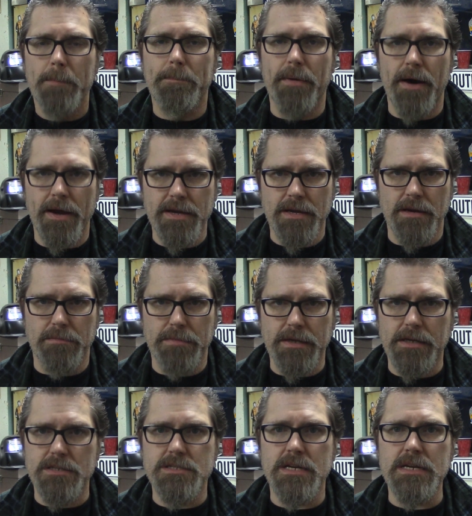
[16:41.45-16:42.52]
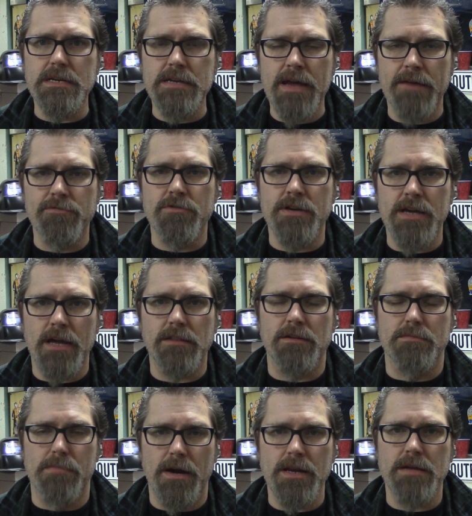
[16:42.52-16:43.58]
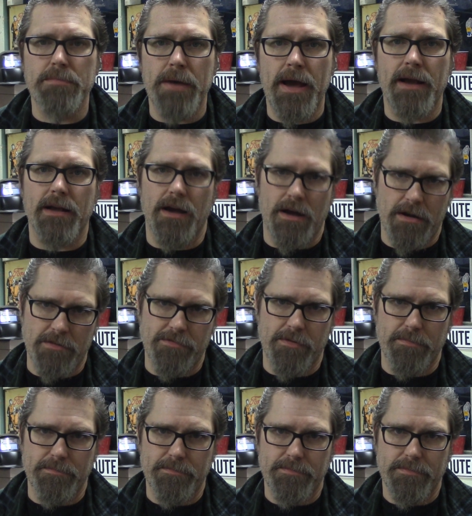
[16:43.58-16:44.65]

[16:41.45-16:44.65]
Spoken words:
Buy it, because they never get their money back out of them.